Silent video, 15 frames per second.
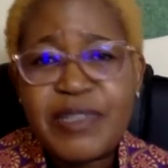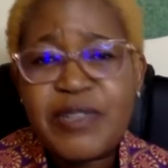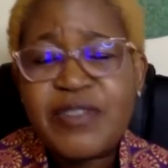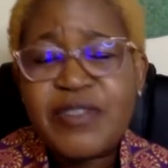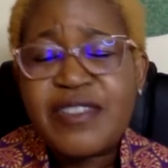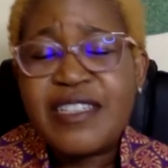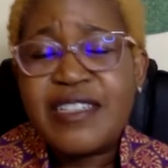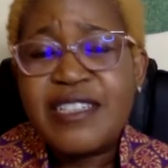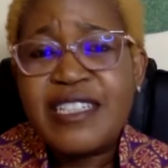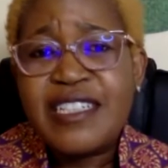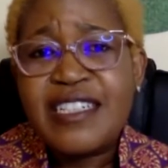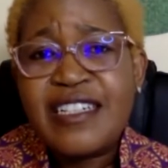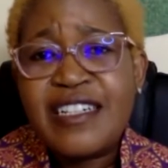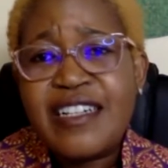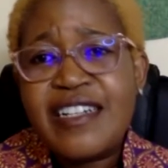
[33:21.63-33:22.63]
Because
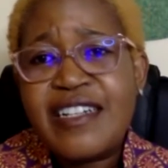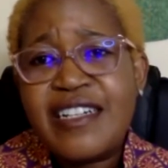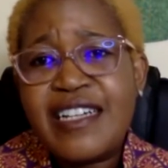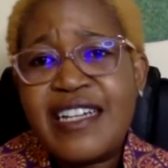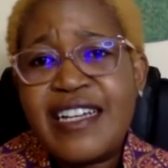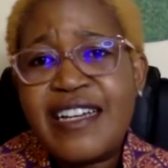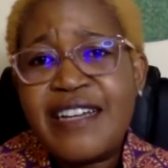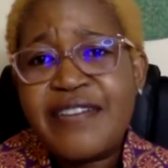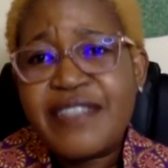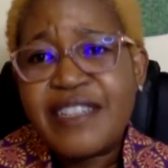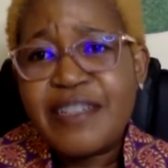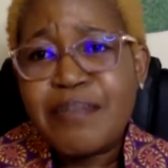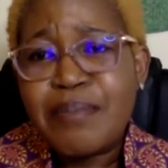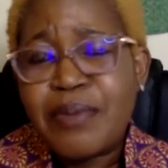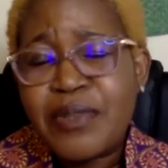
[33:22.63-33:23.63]
in
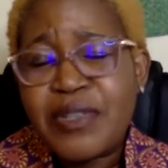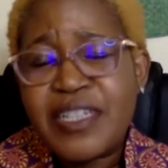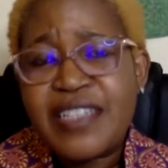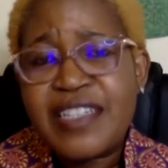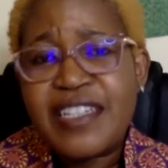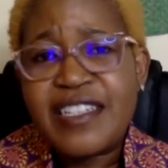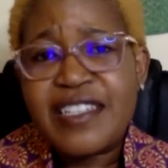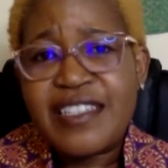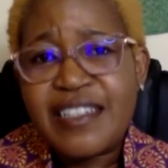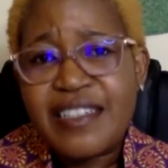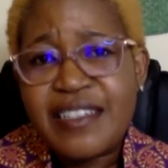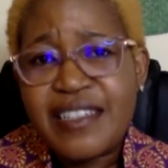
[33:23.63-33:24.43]
every employer that